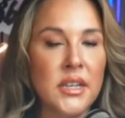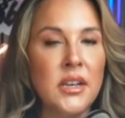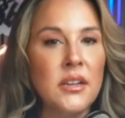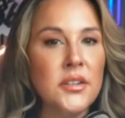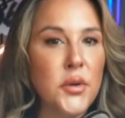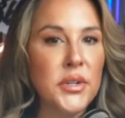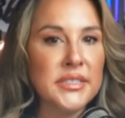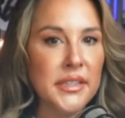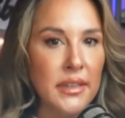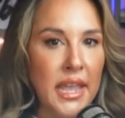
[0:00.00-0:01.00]
Notice
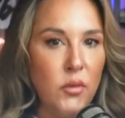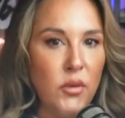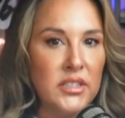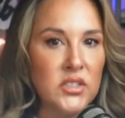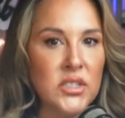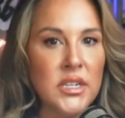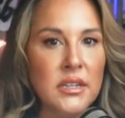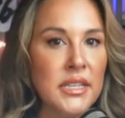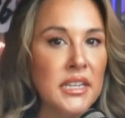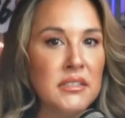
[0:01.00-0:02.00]
the language.
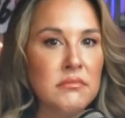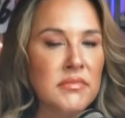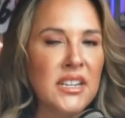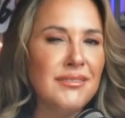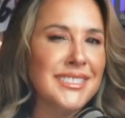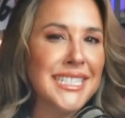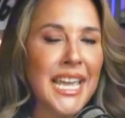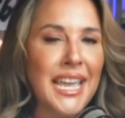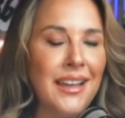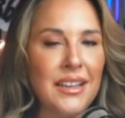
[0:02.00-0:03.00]
They don't
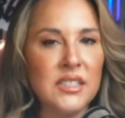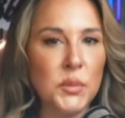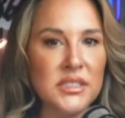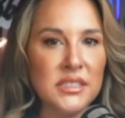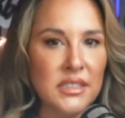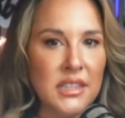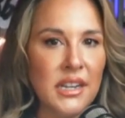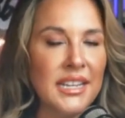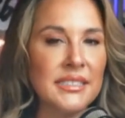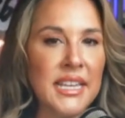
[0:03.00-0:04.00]
say explicitly that
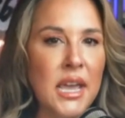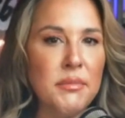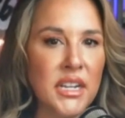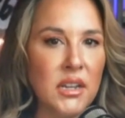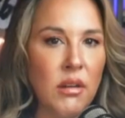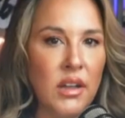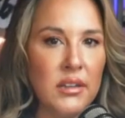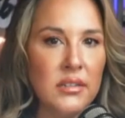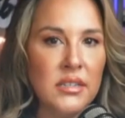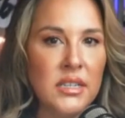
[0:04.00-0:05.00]
I scammed
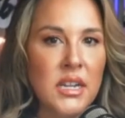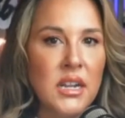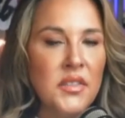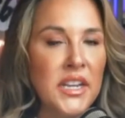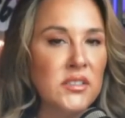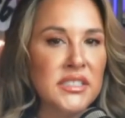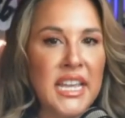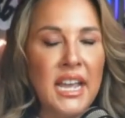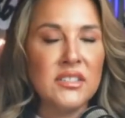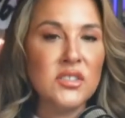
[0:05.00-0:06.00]
anyone. They don't say
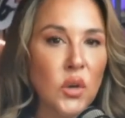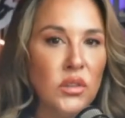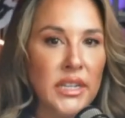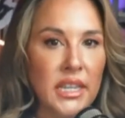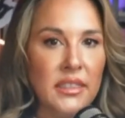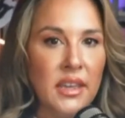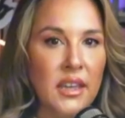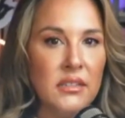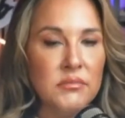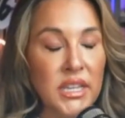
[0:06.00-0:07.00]
I stole
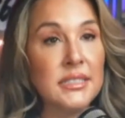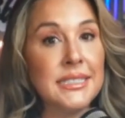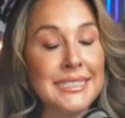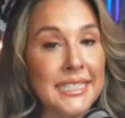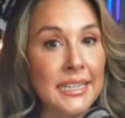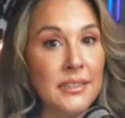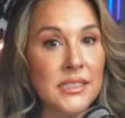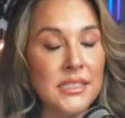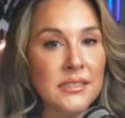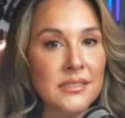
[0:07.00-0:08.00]
anything because they
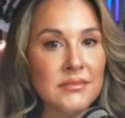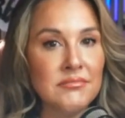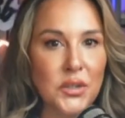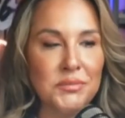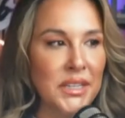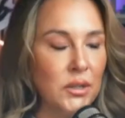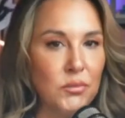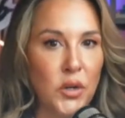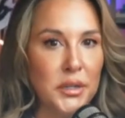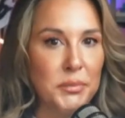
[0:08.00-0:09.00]
didn't. They don't
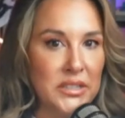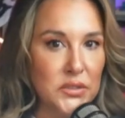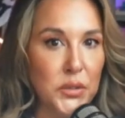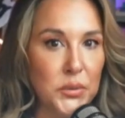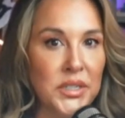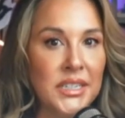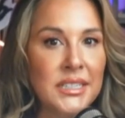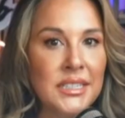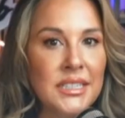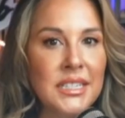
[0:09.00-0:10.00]
want to be sued.
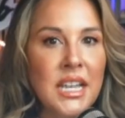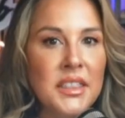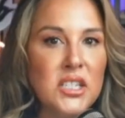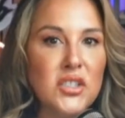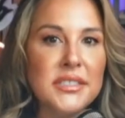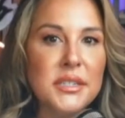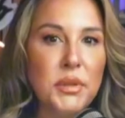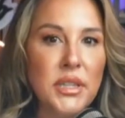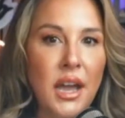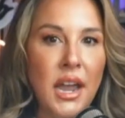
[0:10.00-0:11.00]
They just
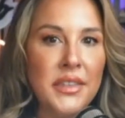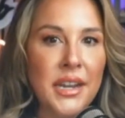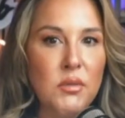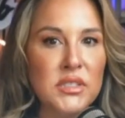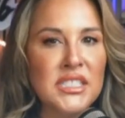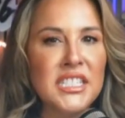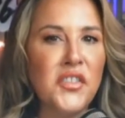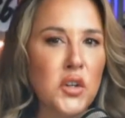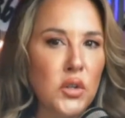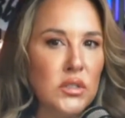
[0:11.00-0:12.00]
imply that I was
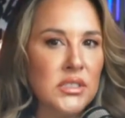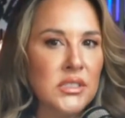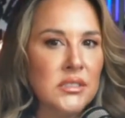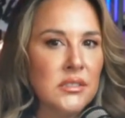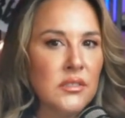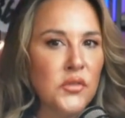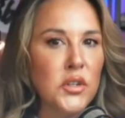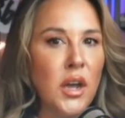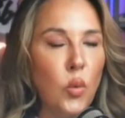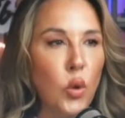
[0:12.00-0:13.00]
difficult for
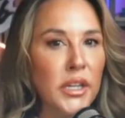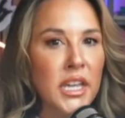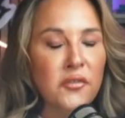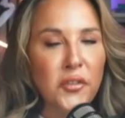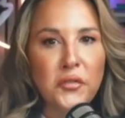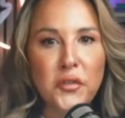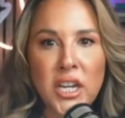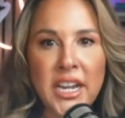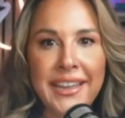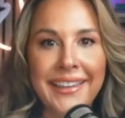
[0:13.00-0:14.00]
not working for
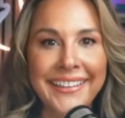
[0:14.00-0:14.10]
free,